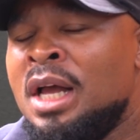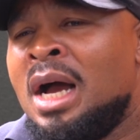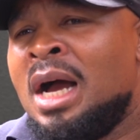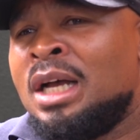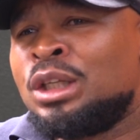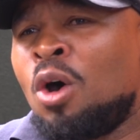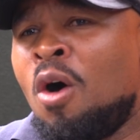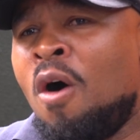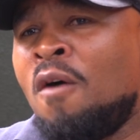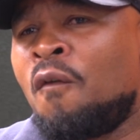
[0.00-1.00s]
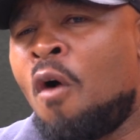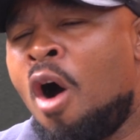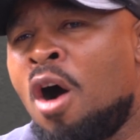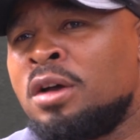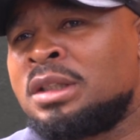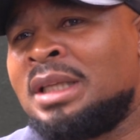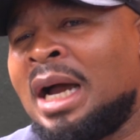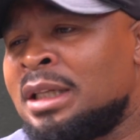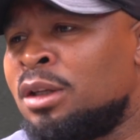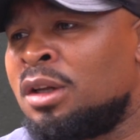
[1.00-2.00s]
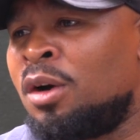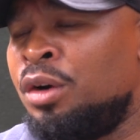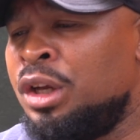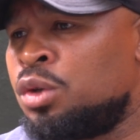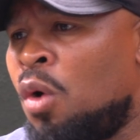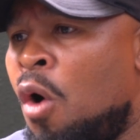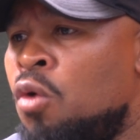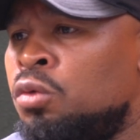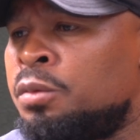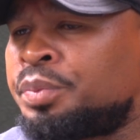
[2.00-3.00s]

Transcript: know? So, of course, that on its own